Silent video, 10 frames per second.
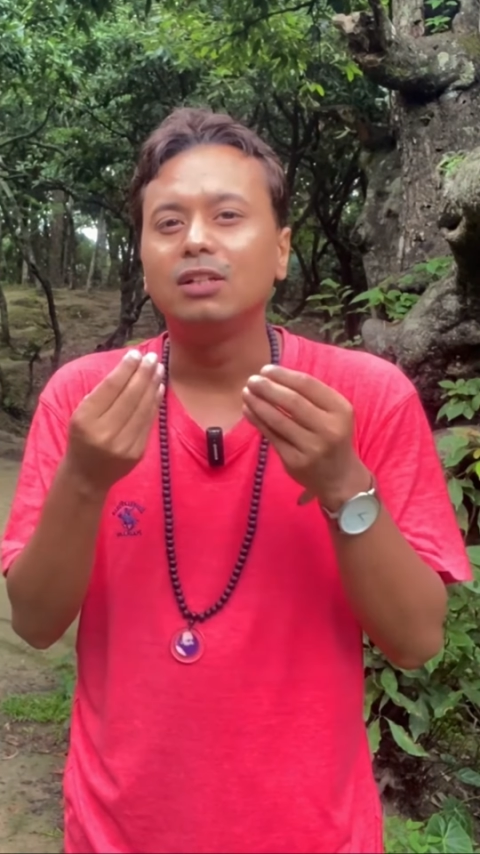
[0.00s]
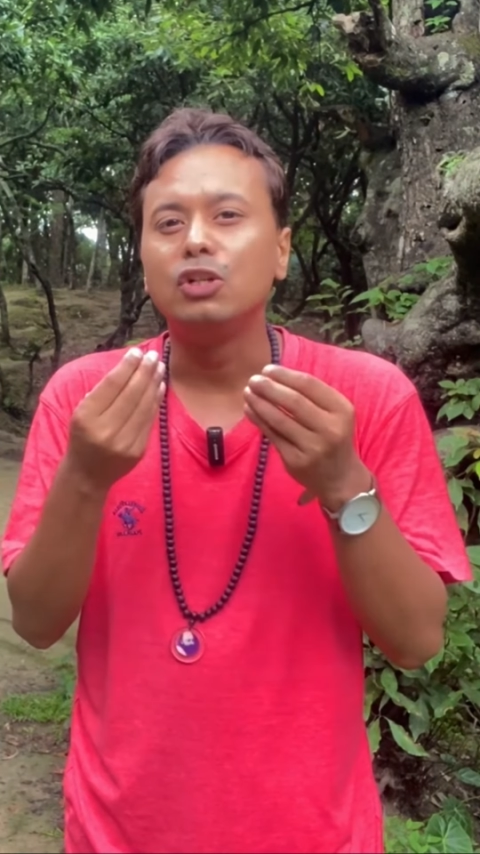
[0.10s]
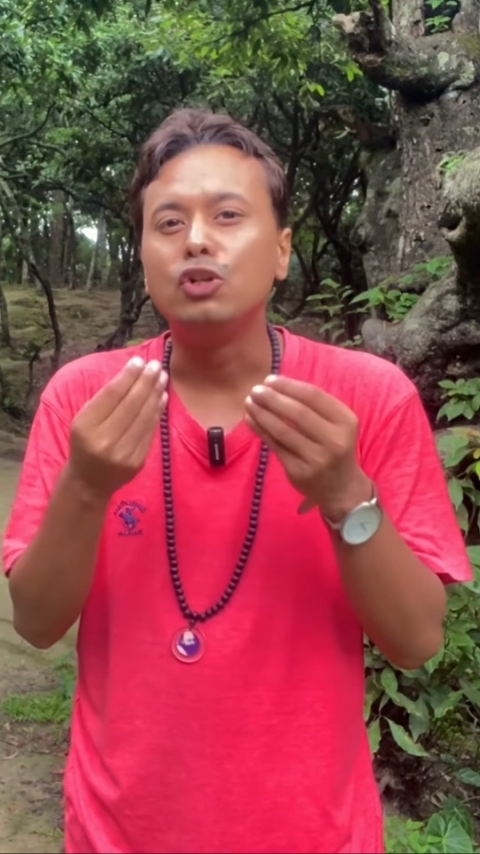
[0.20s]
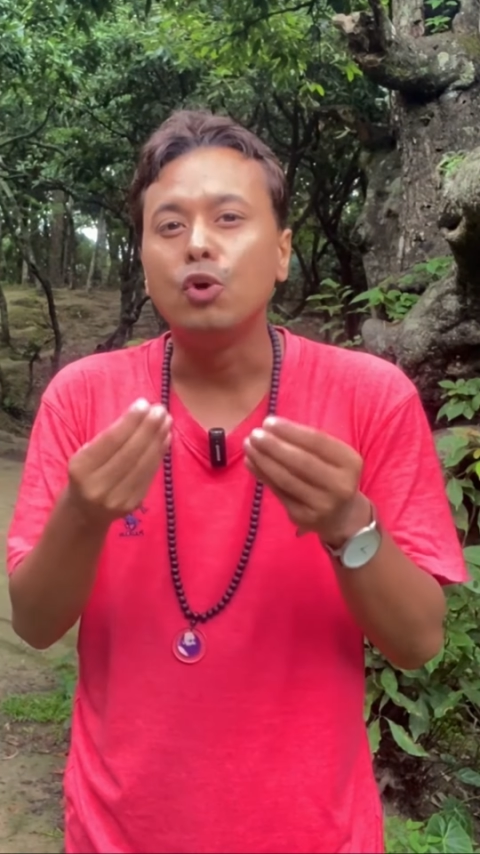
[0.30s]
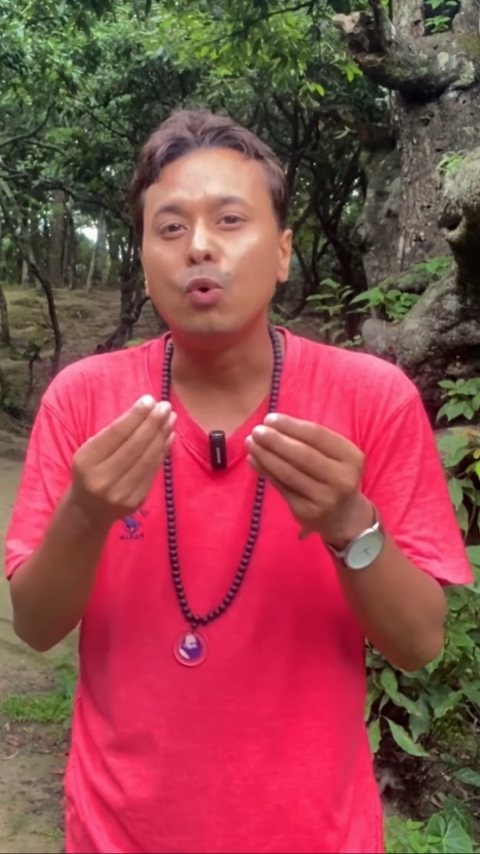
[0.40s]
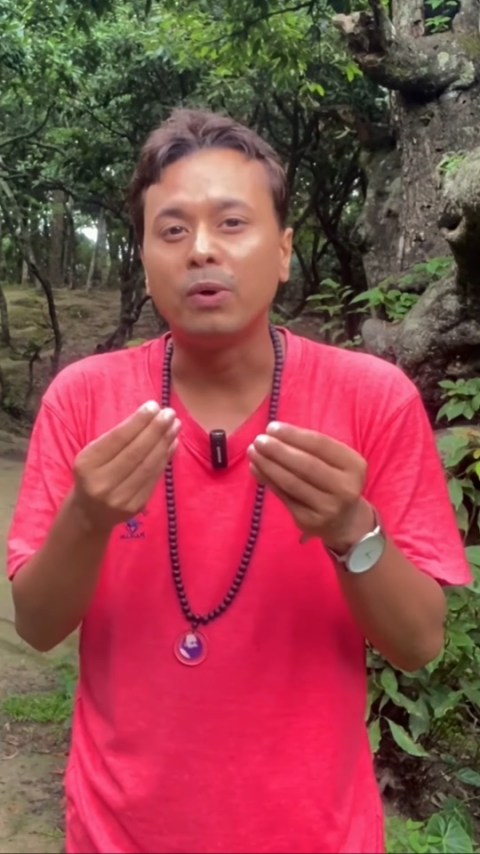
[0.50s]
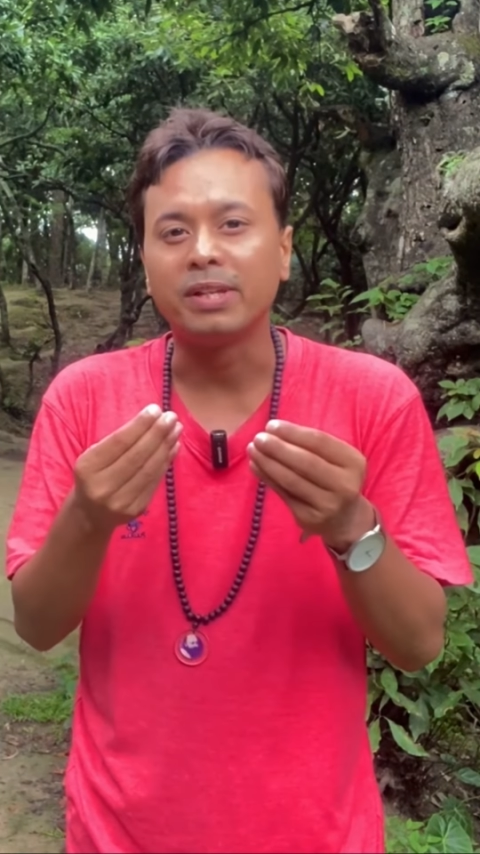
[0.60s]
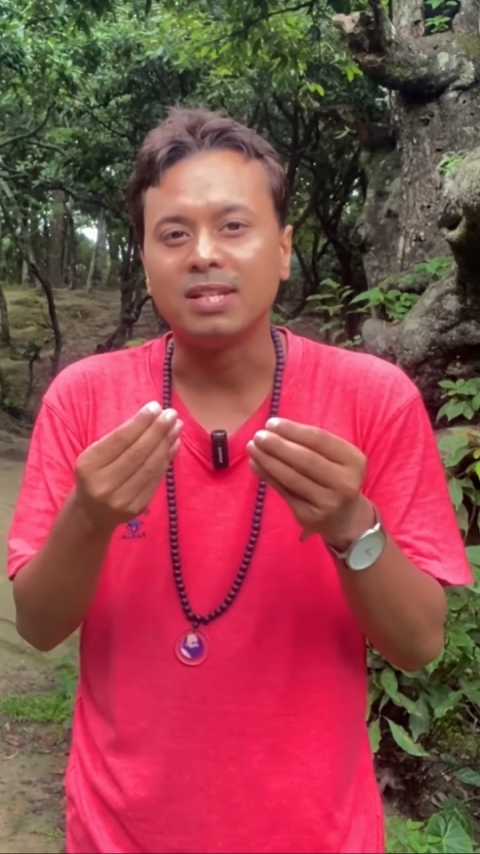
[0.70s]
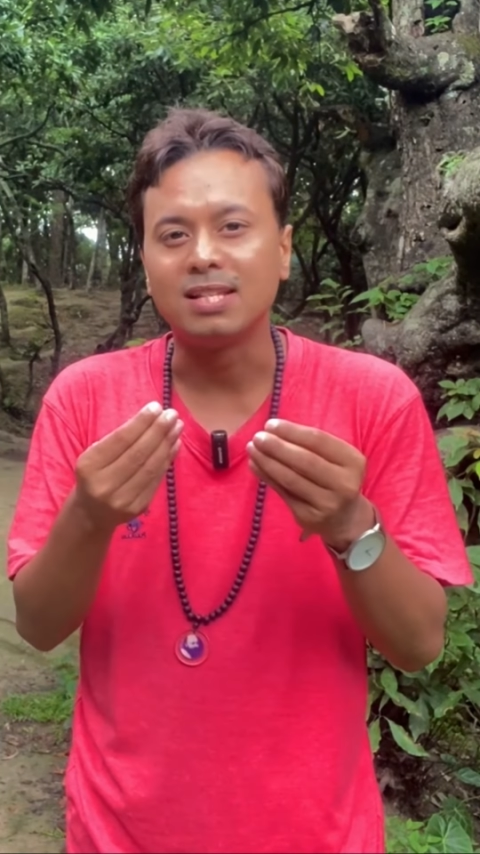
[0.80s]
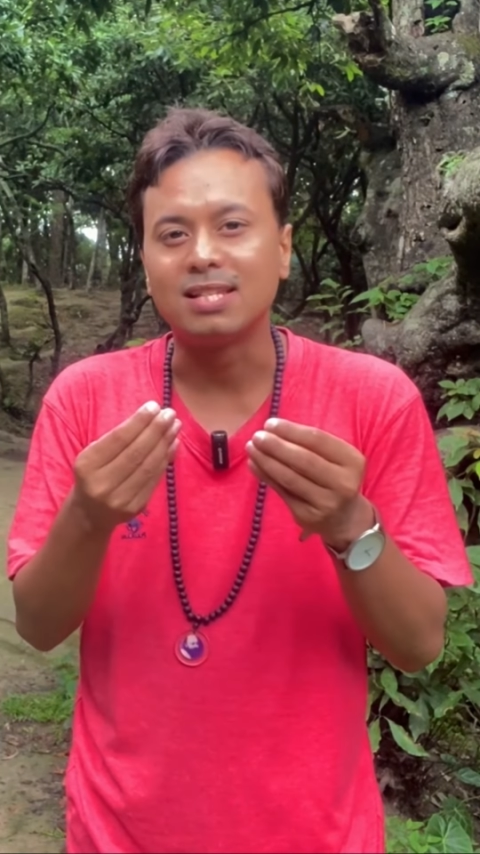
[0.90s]

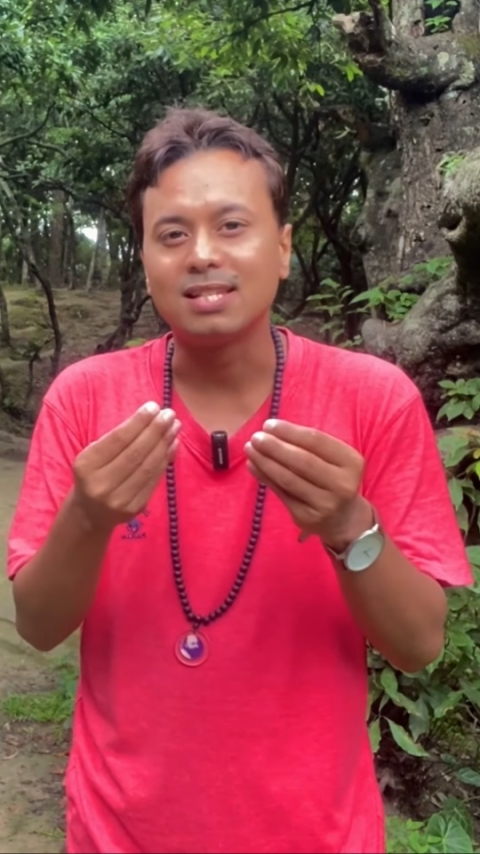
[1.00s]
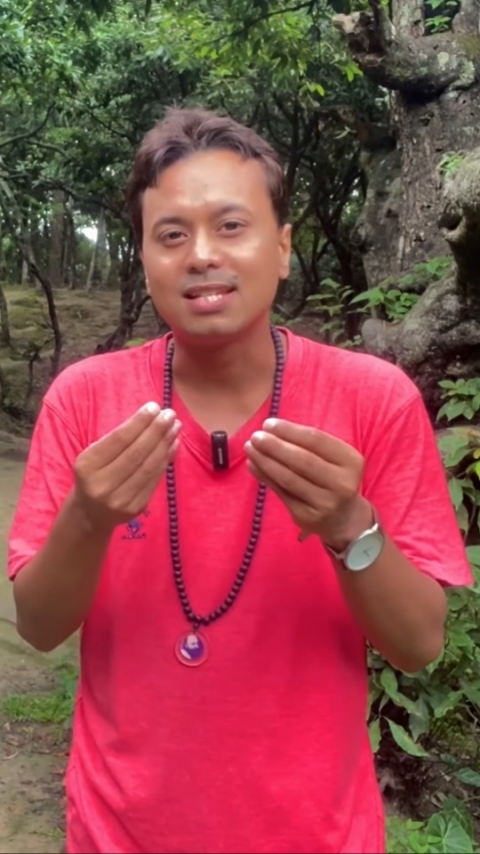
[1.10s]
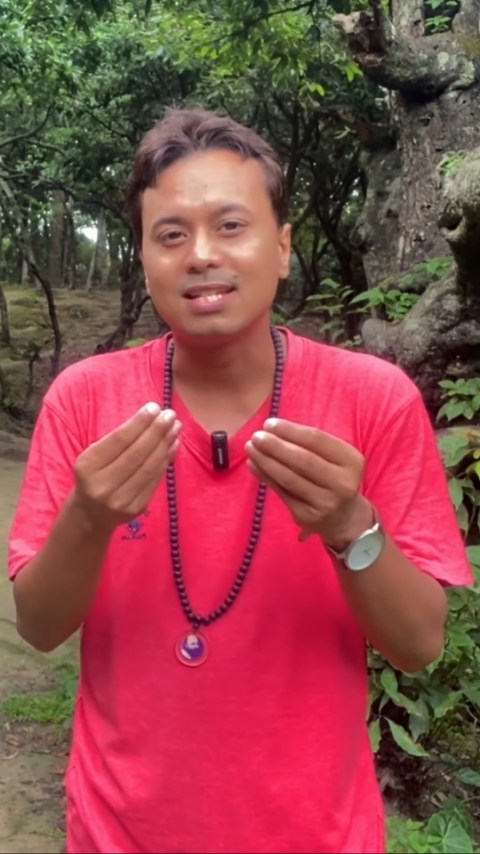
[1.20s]
noise,